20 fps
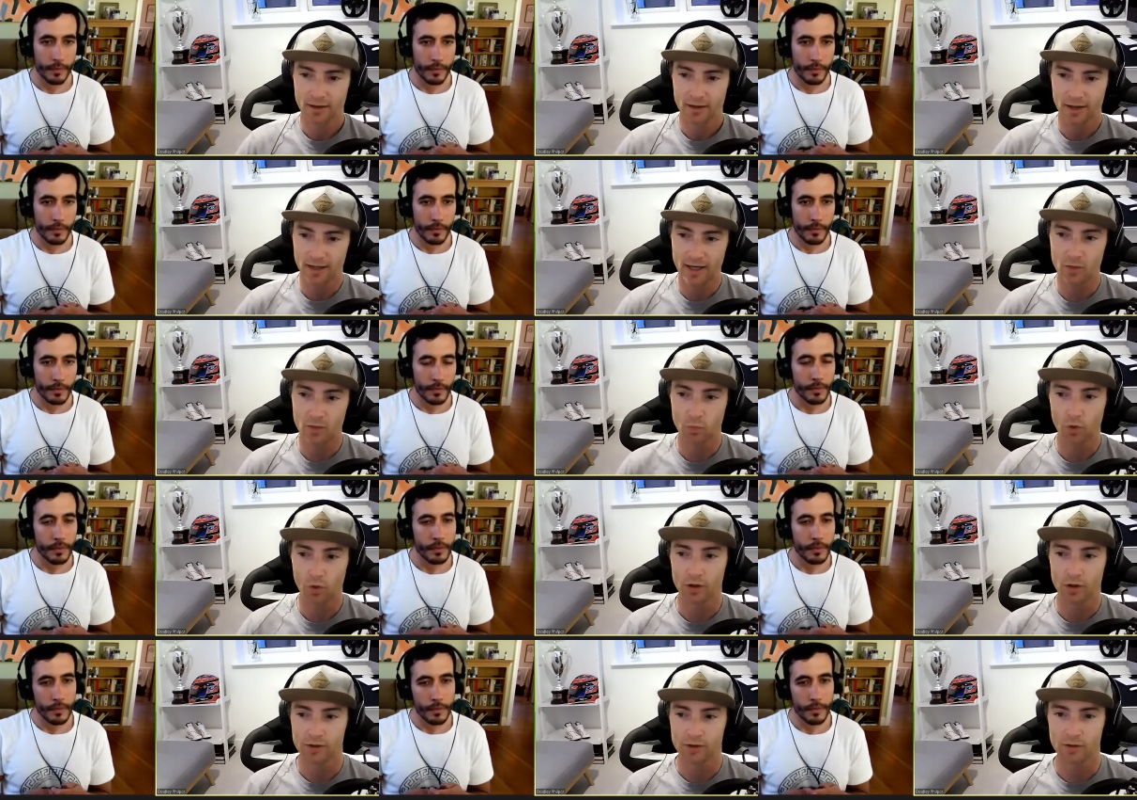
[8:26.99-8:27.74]
Speaker 1: And he
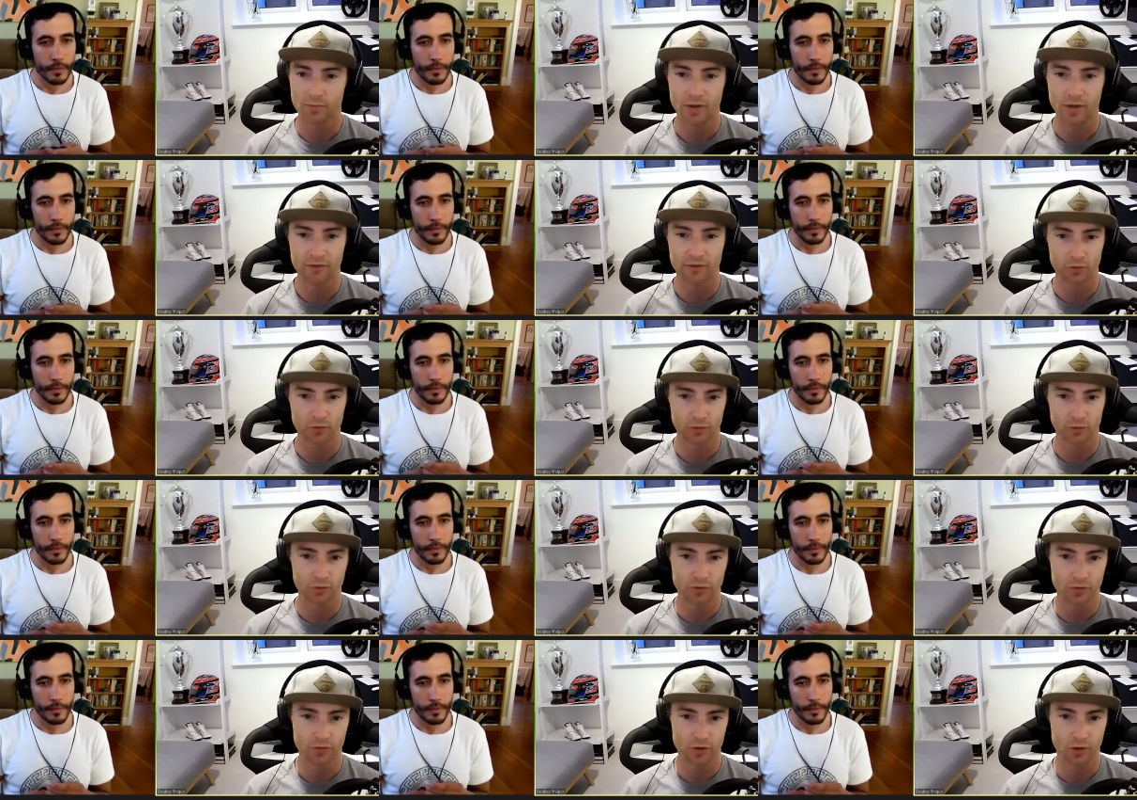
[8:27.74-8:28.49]
worked at Bedford
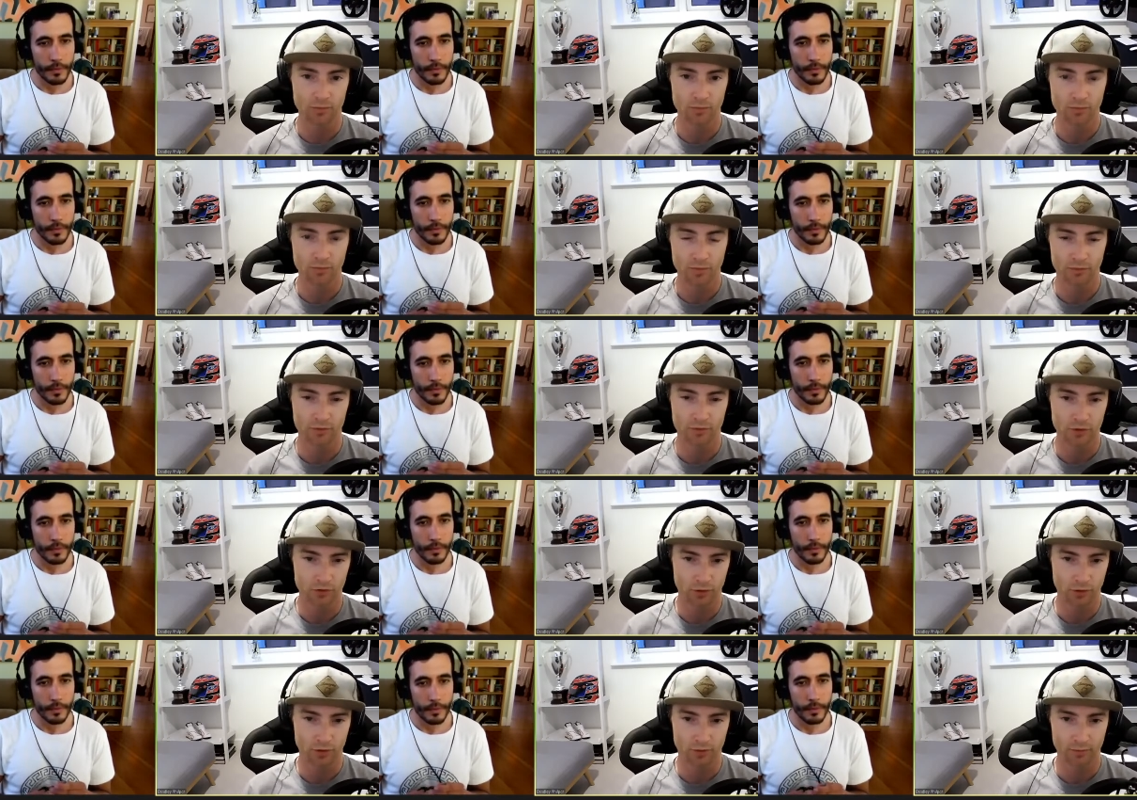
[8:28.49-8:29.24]
Autodrome for
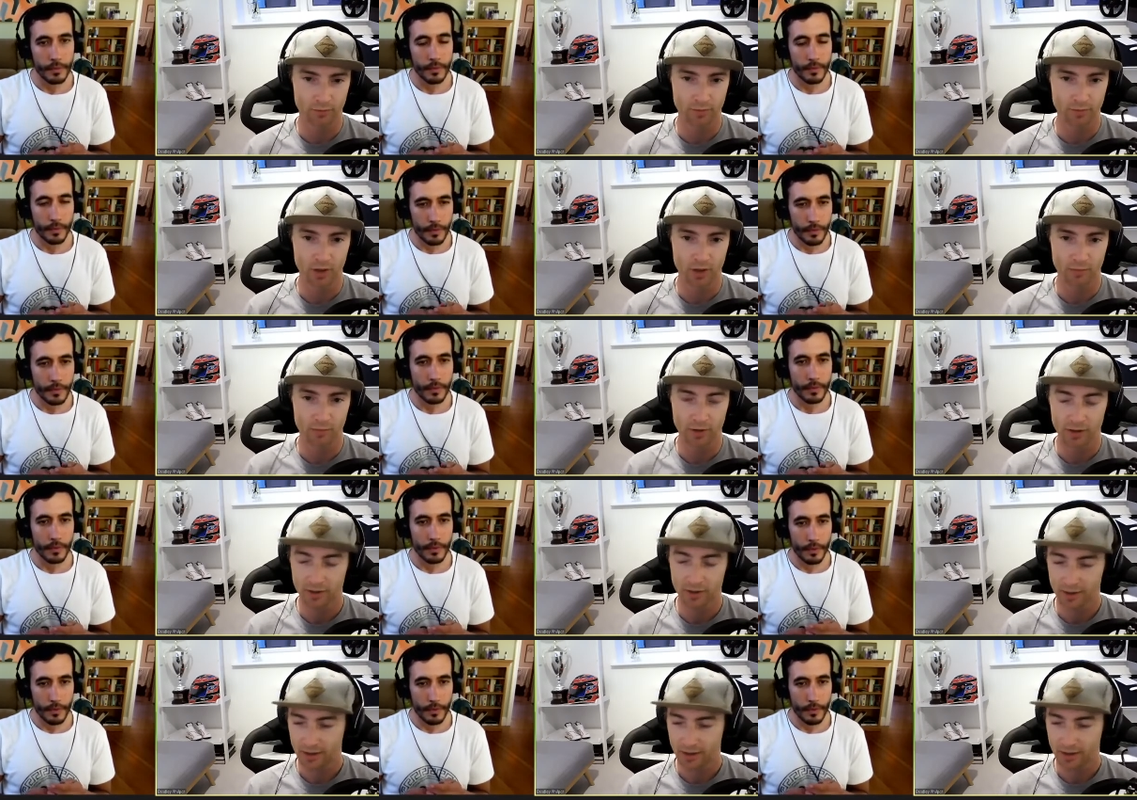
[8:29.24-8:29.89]
Jonathan Palmer